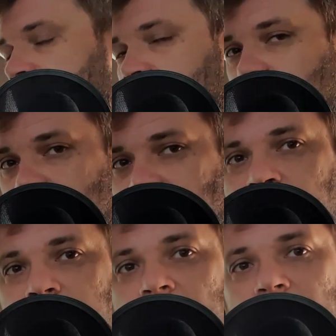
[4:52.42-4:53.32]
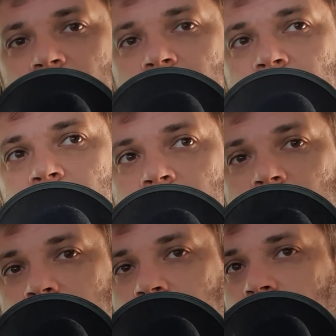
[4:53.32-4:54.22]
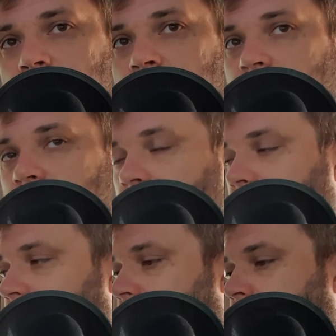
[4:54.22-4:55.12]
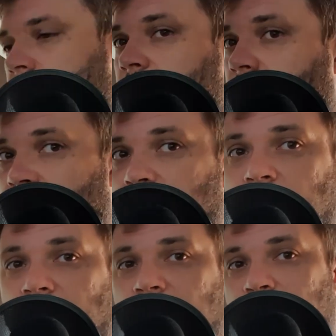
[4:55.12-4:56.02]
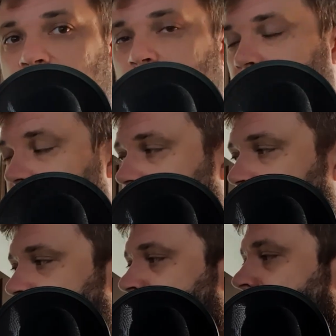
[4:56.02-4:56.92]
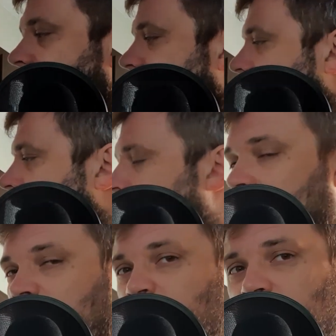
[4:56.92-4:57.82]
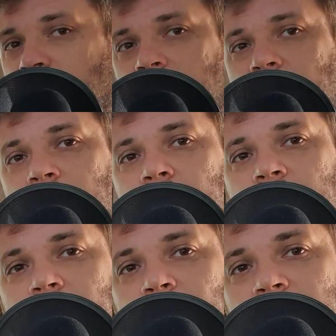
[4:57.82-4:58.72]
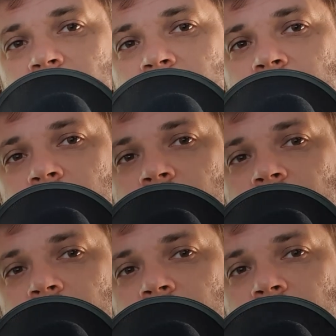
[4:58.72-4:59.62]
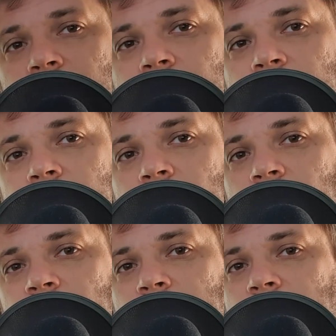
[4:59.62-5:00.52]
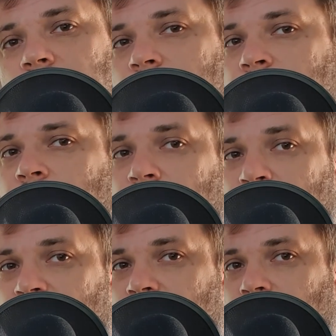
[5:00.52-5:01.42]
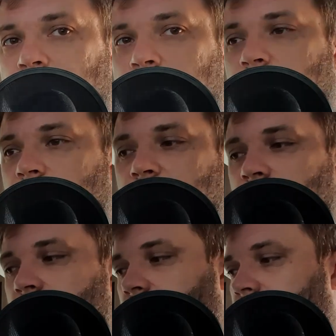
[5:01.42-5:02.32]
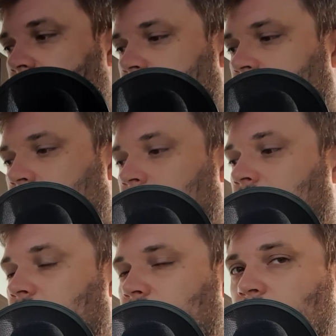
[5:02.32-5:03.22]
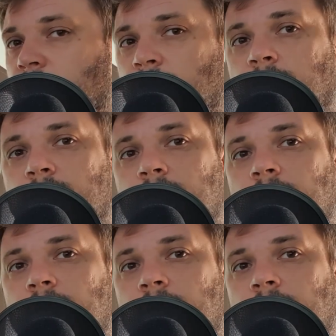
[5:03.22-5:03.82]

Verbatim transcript: this cheap action camera doesn't have it, so nothing I can do about it. I'm trying to stabilize it in DaVinci Resolve, but it's not working that good with